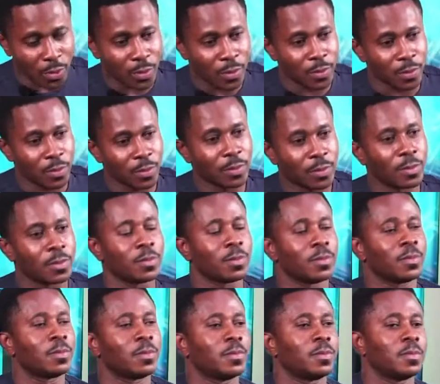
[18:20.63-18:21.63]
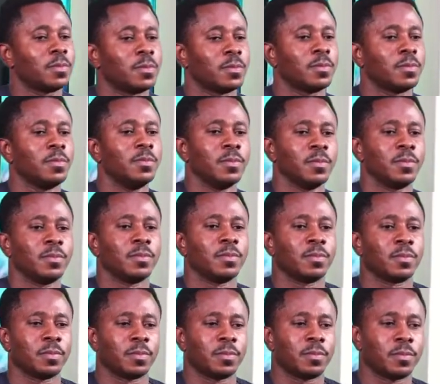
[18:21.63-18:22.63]

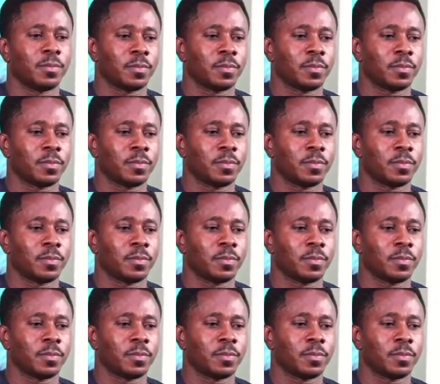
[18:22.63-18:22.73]
(silence)